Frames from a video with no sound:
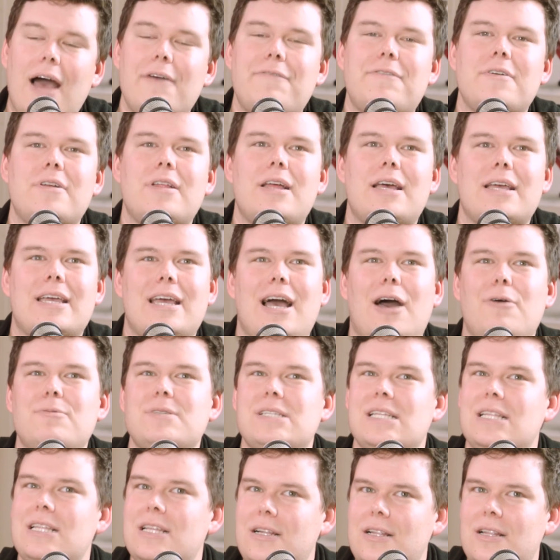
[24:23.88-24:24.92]
I feel like I was
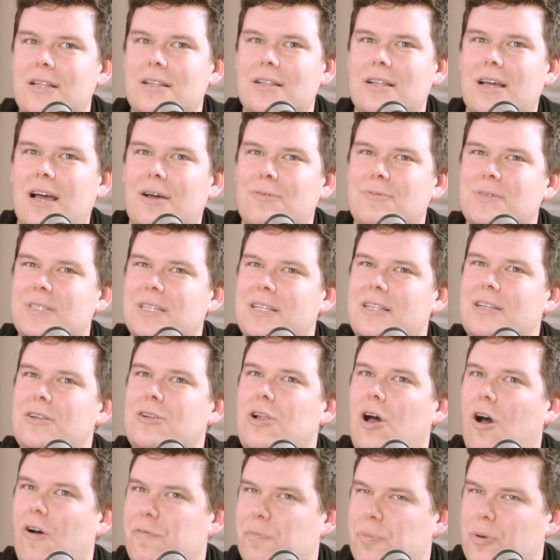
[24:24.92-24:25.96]
a little
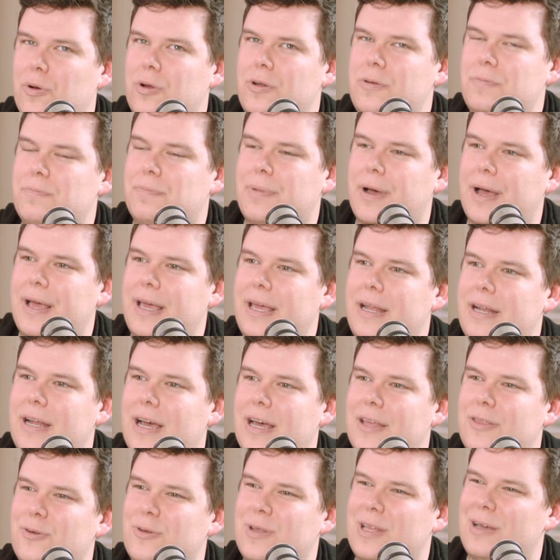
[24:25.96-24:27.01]
off put by it.
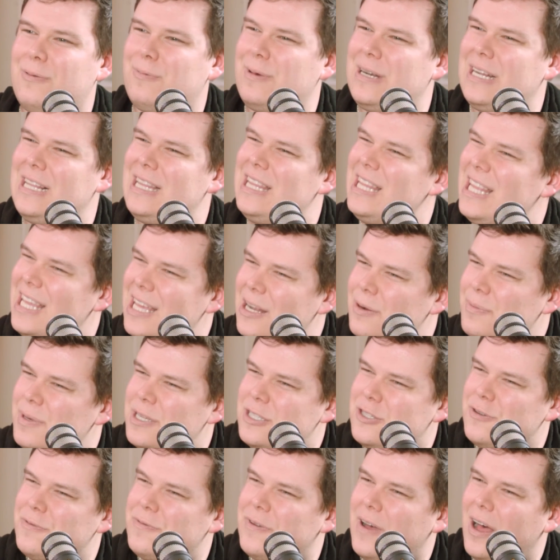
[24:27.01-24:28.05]
I thought that went a little
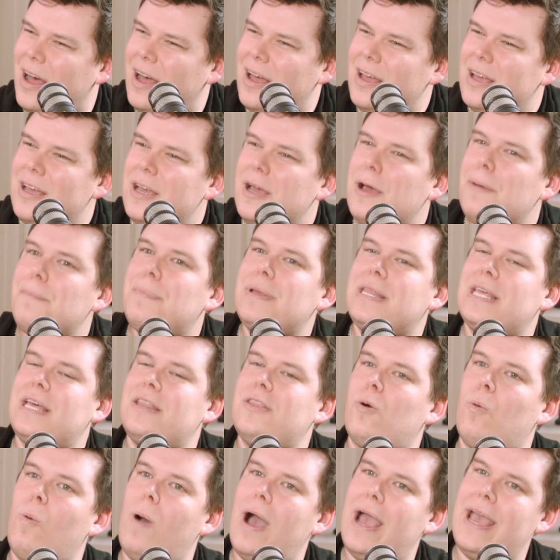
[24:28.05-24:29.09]
bit too far. But then
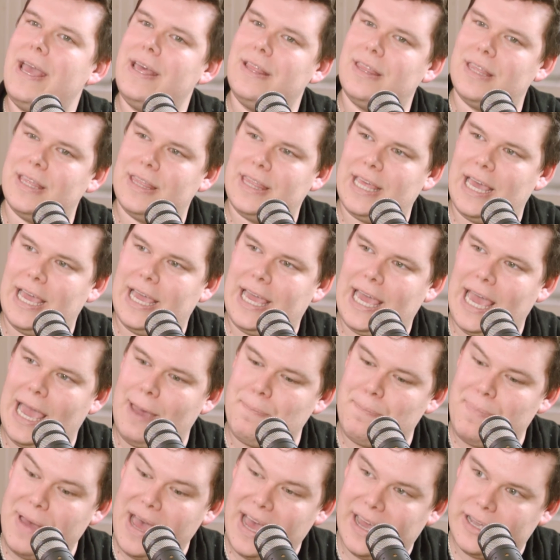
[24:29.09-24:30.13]
the way that they
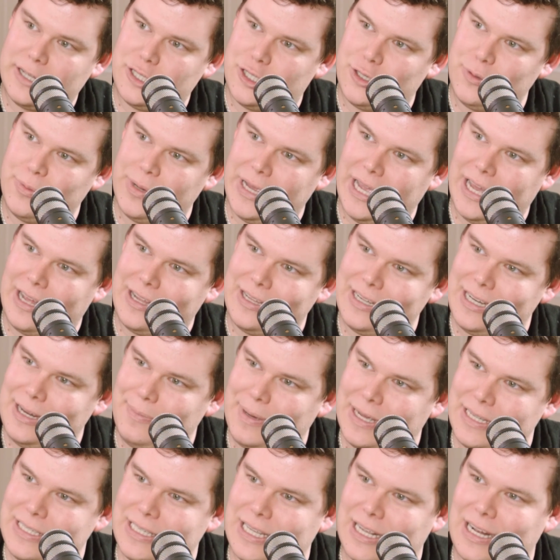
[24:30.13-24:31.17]
came back to reality
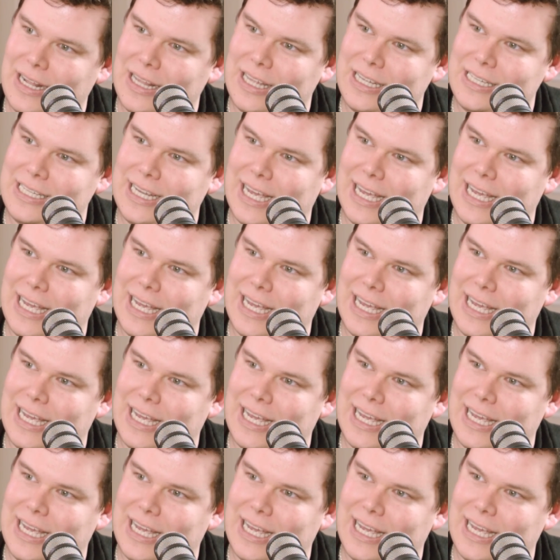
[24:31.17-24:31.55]
by settling